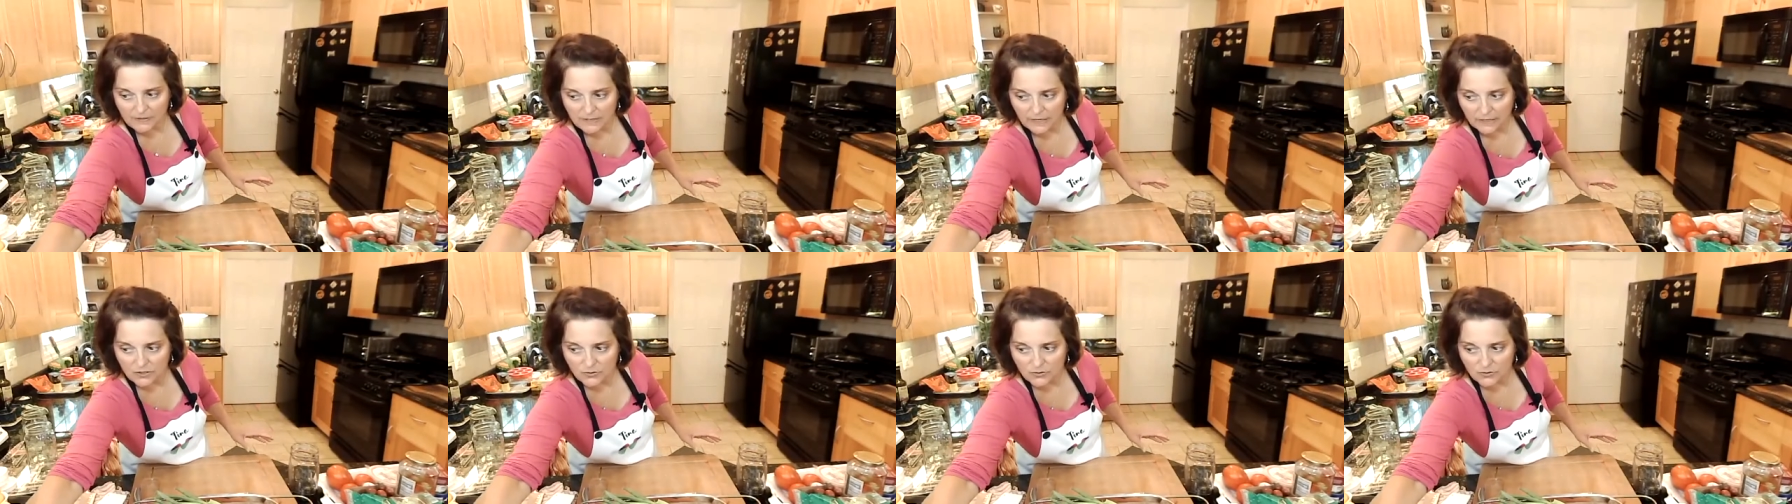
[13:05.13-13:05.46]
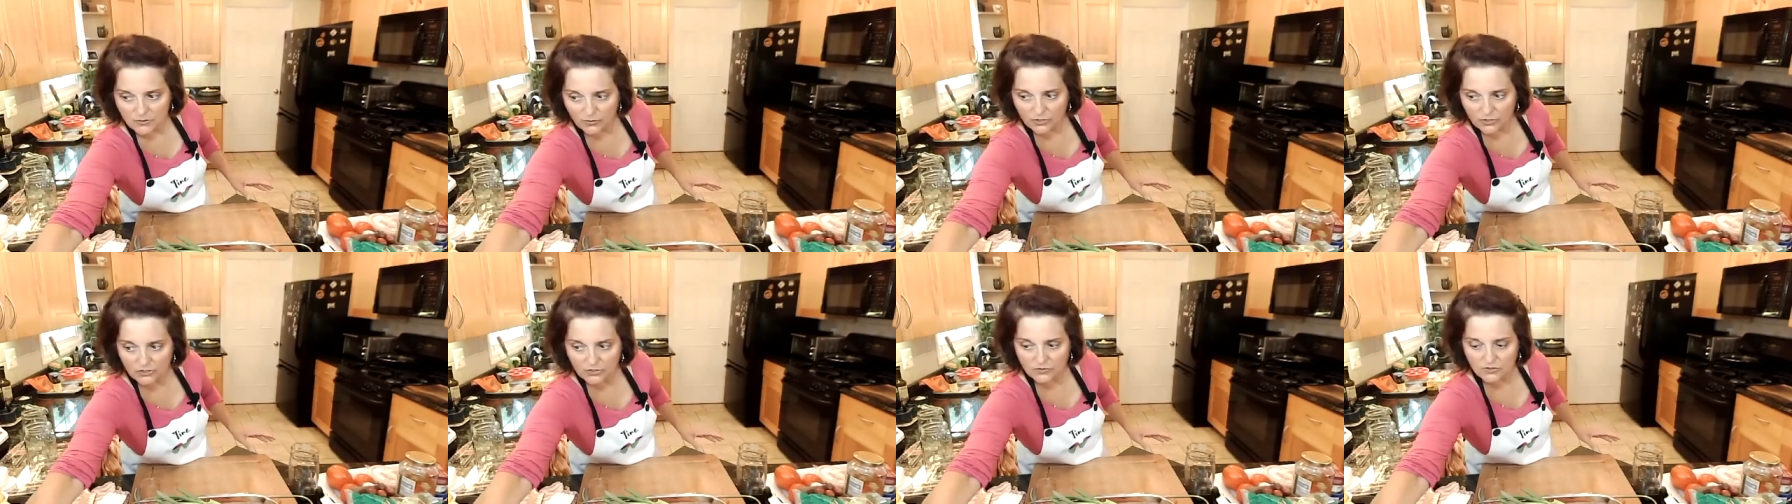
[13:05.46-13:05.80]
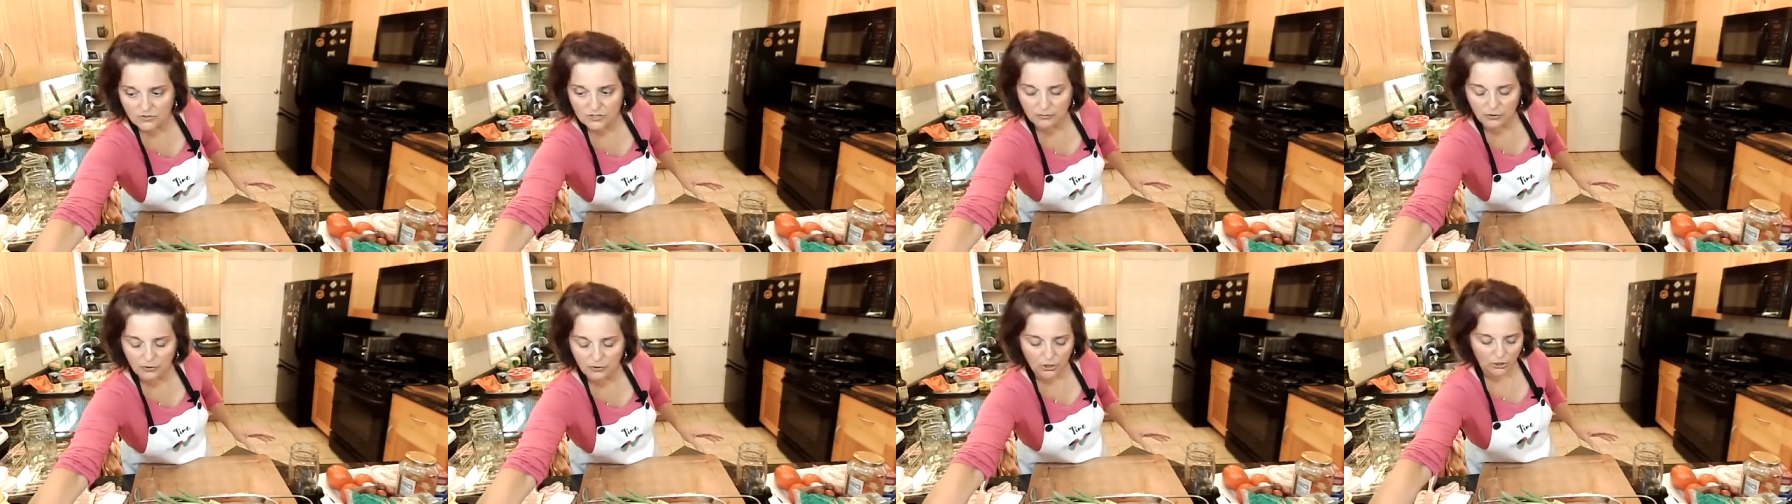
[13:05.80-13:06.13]
Next, we're gonna do
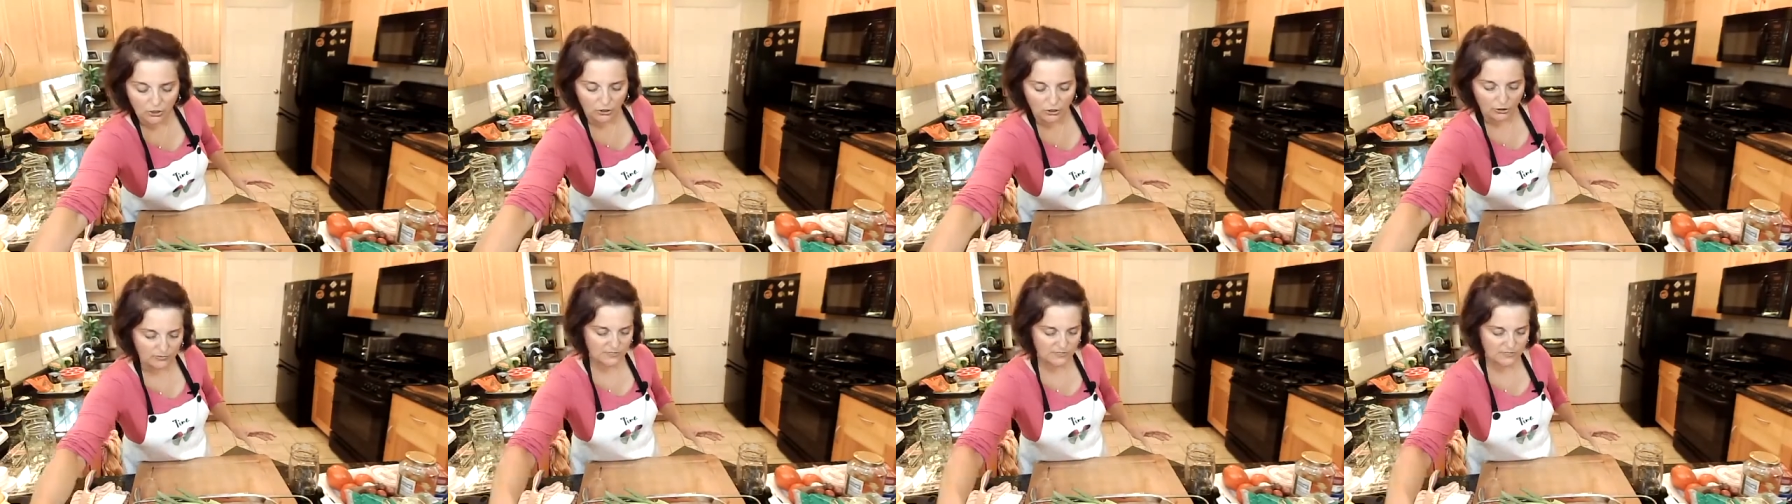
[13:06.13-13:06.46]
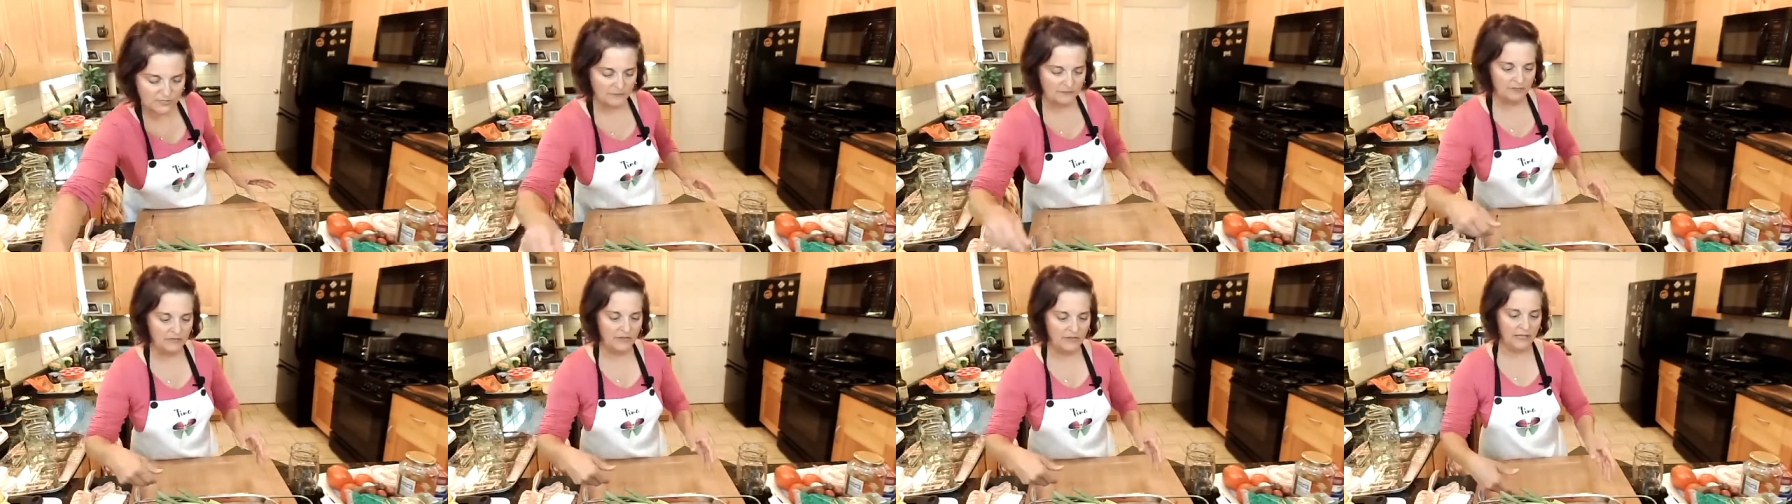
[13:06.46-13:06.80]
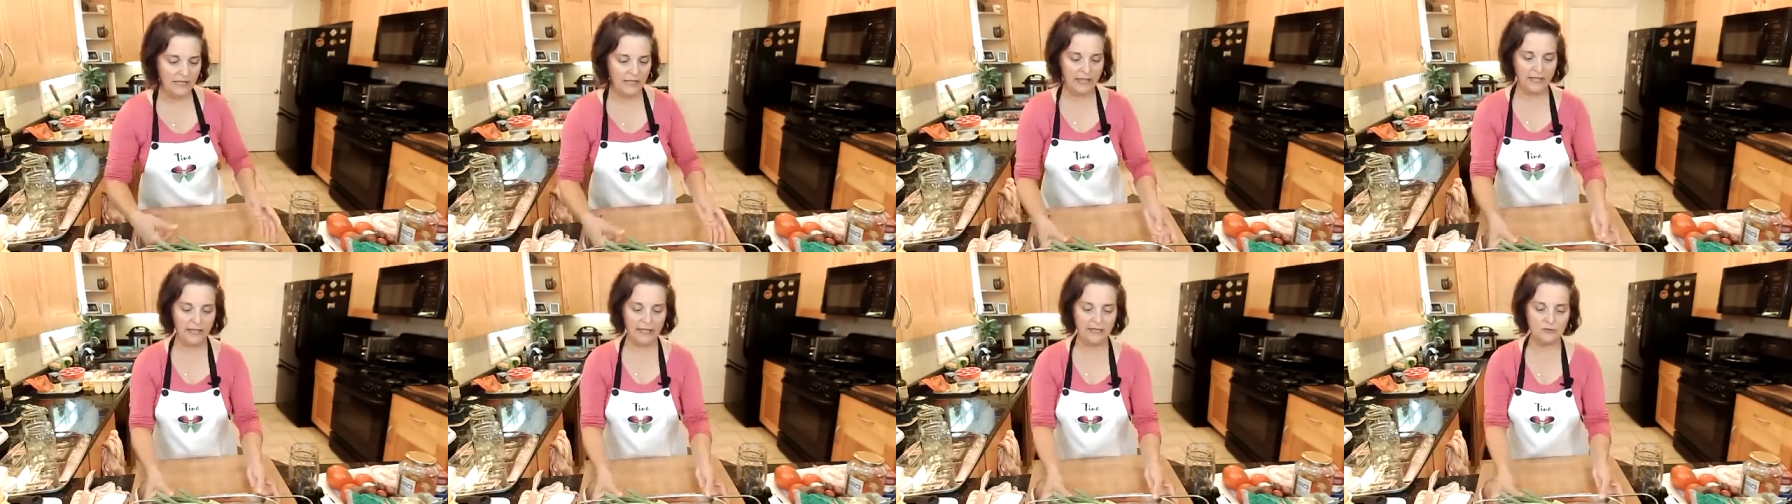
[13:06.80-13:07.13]
some herbs,
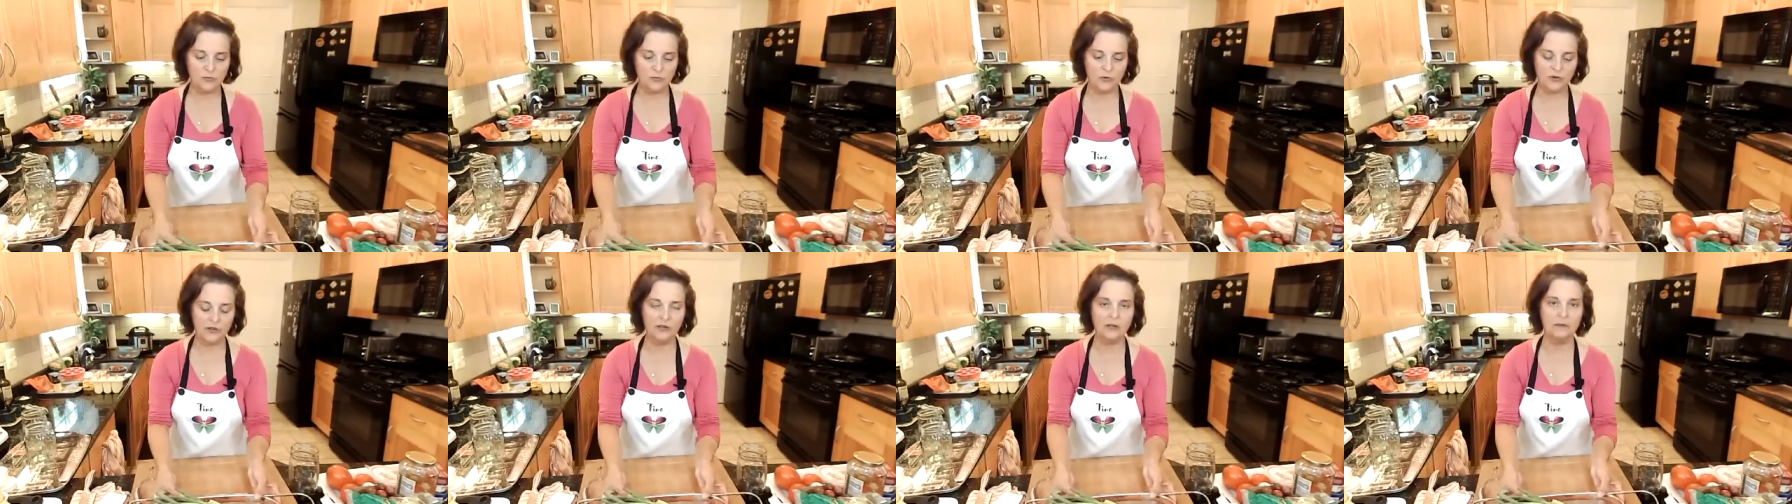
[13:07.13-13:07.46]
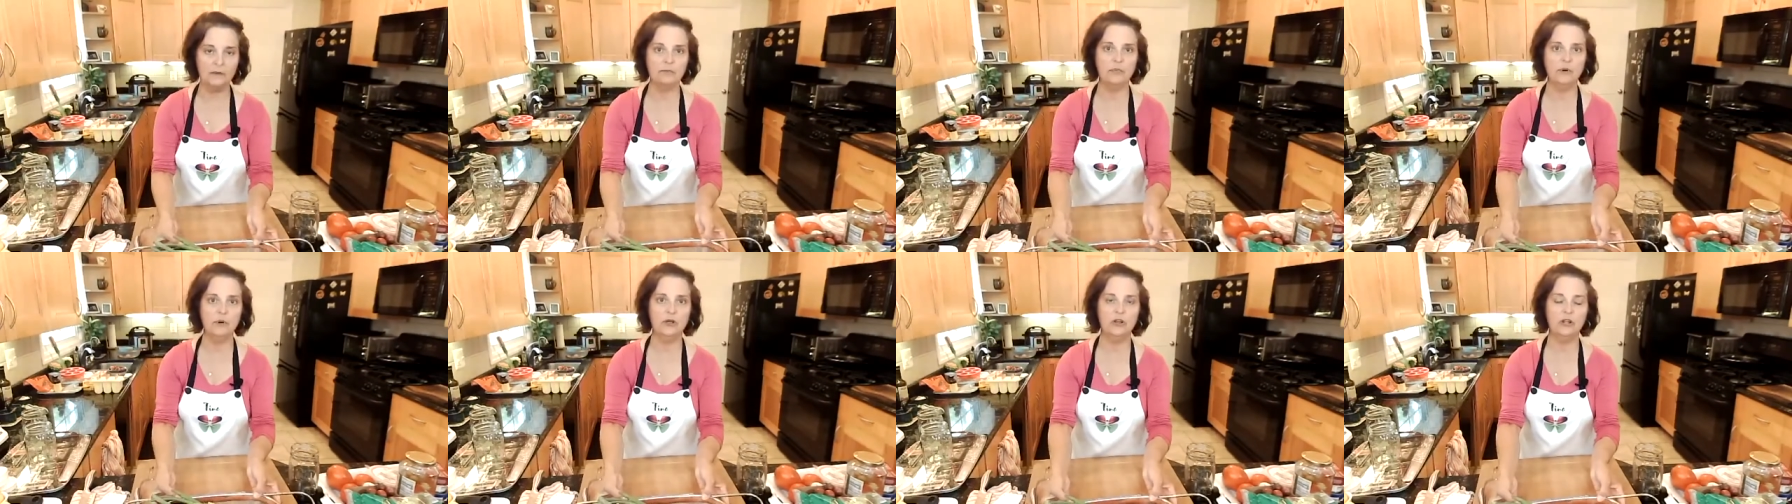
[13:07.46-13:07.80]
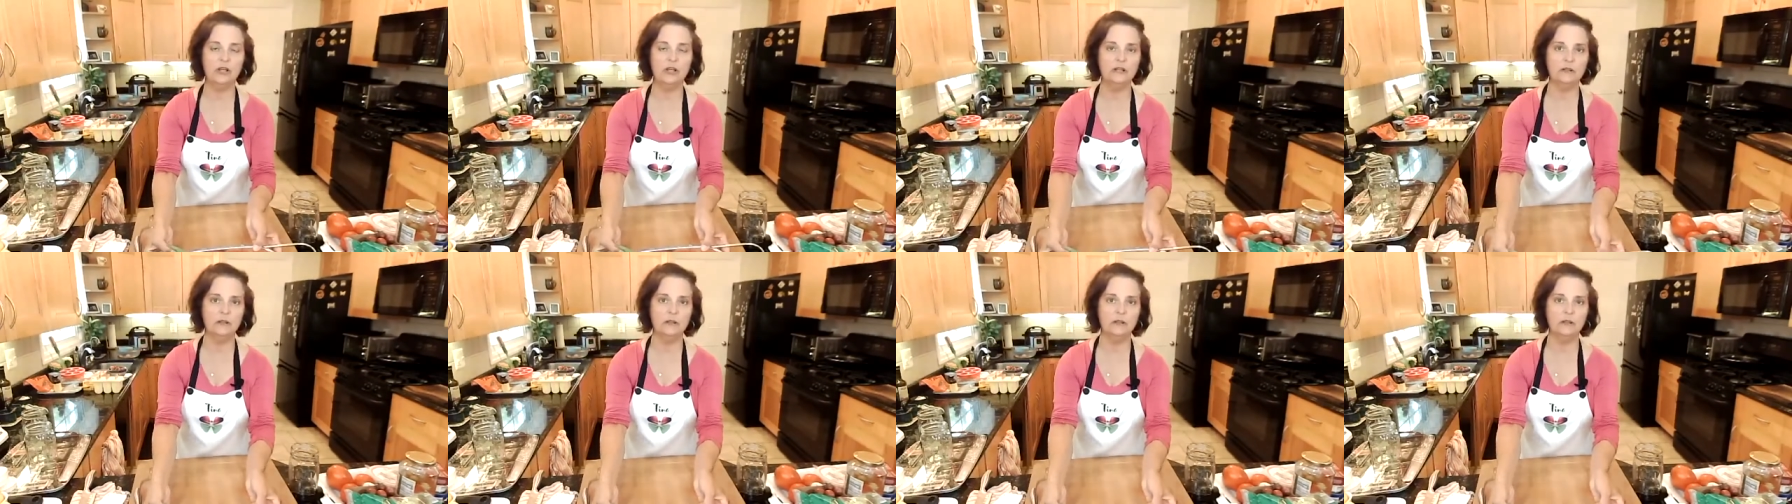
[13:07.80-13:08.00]
and we're gonna put